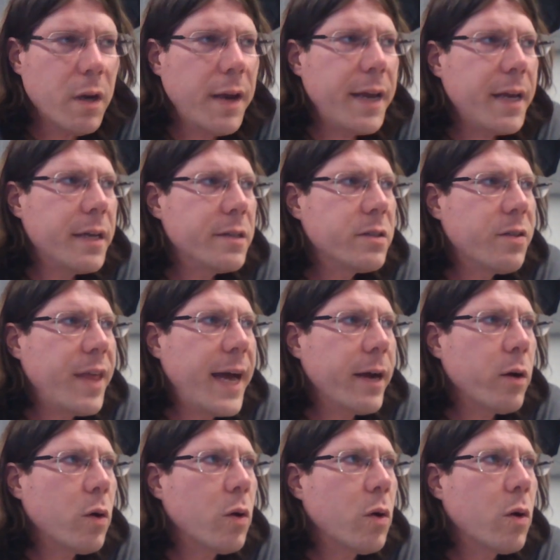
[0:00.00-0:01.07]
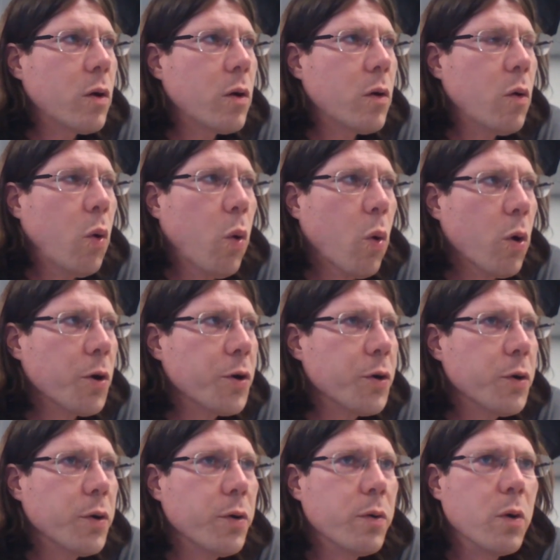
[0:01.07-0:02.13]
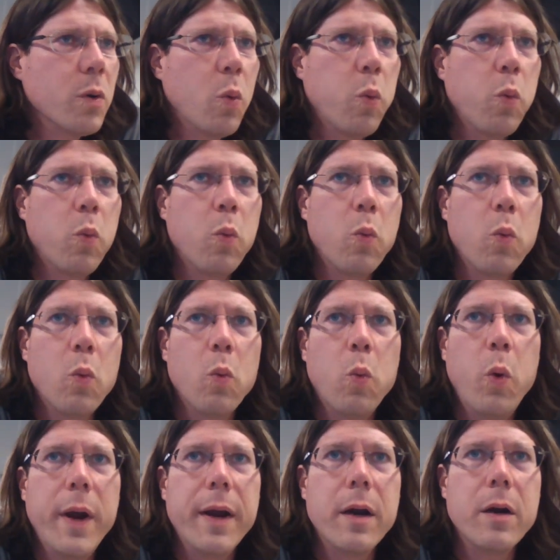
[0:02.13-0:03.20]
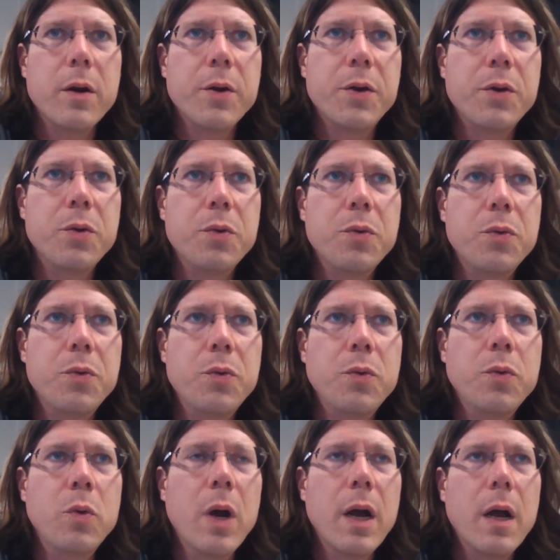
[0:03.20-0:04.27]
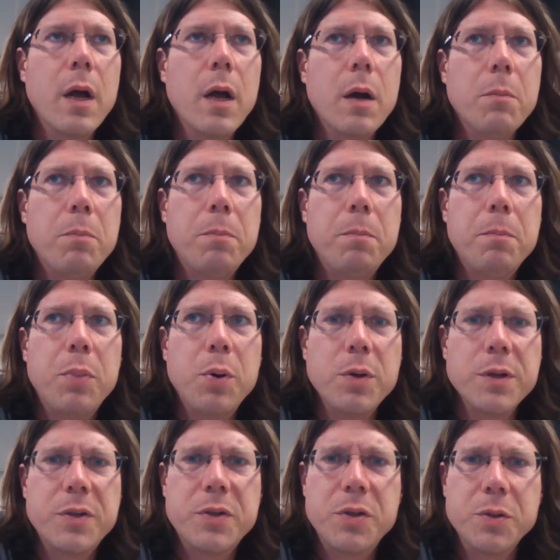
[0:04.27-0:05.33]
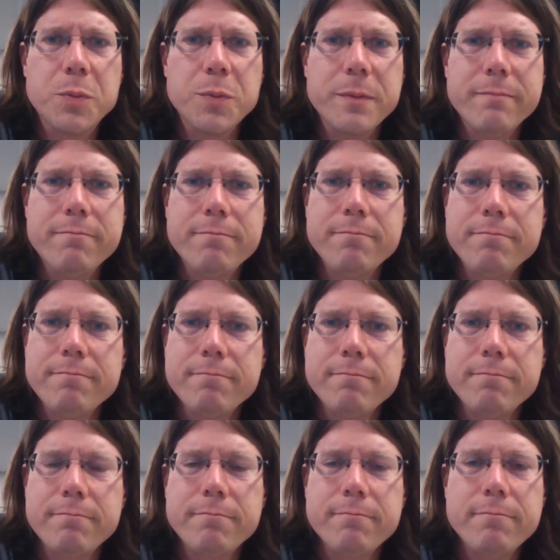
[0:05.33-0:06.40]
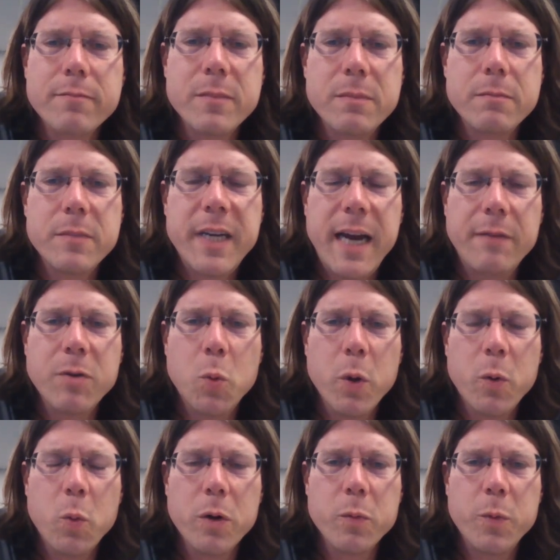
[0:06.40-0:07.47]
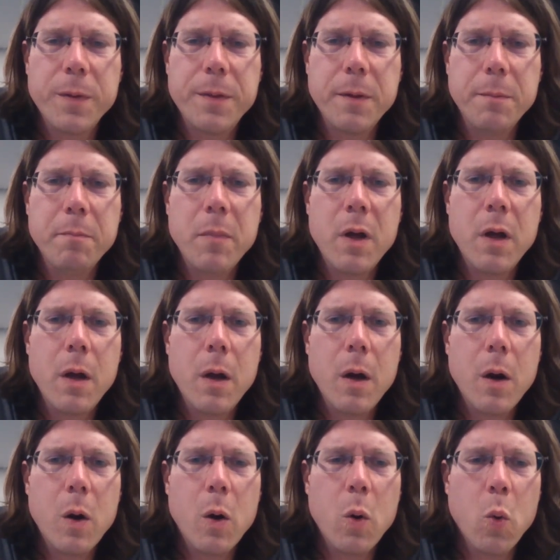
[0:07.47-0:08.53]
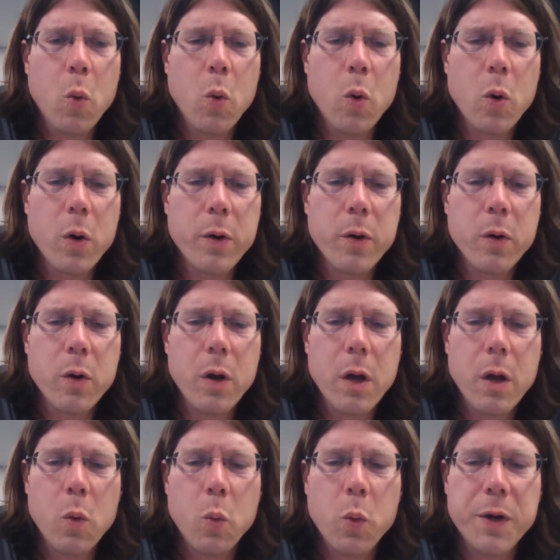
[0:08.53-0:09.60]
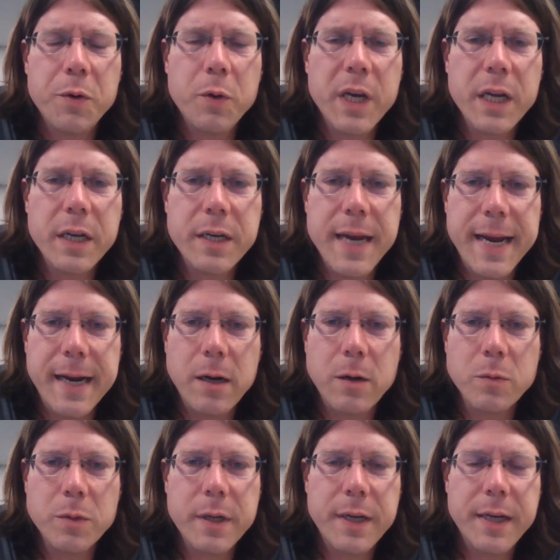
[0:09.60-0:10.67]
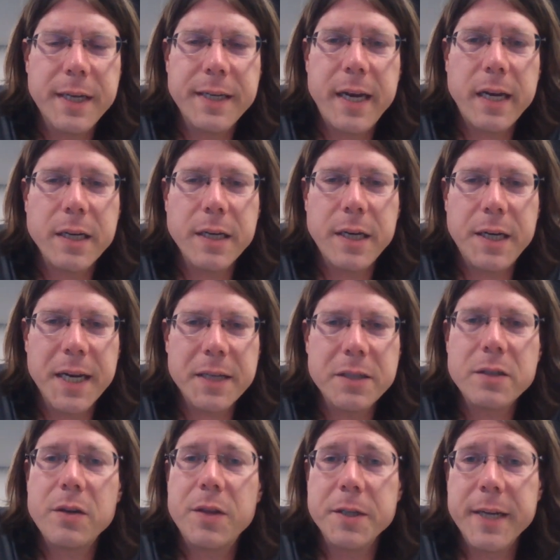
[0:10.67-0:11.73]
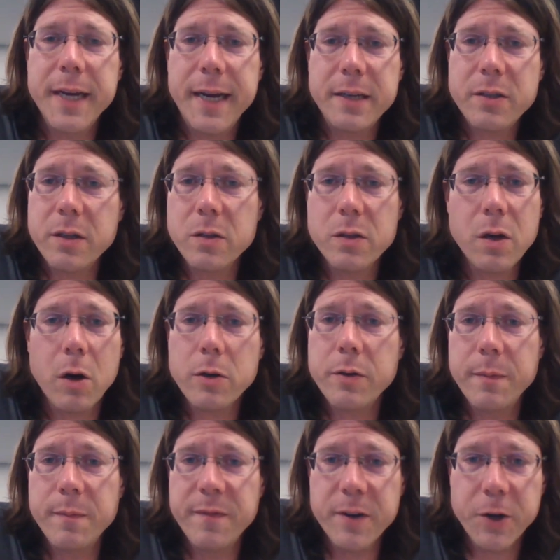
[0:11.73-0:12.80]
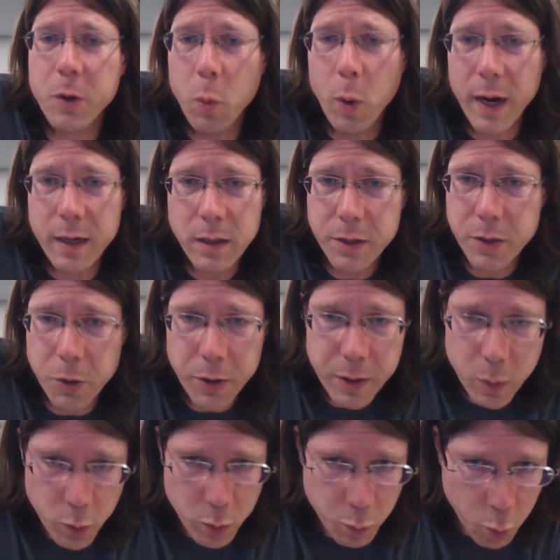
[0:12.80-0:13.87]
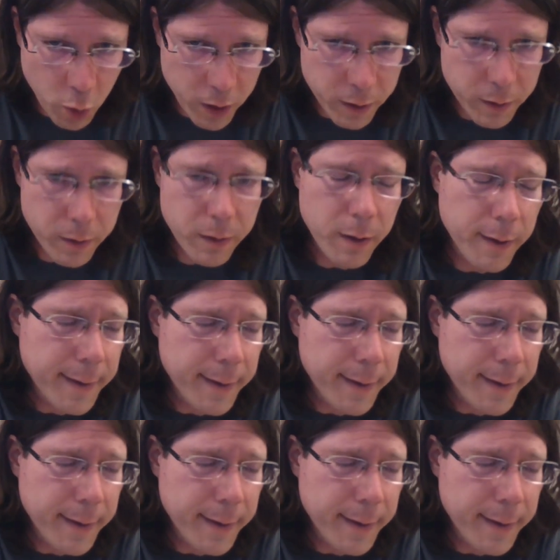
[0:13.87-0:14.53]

It's that corner where you pull a student to have a quick word with them, or when you get down and take a knee next to their desk and talk to them very quietly during group work.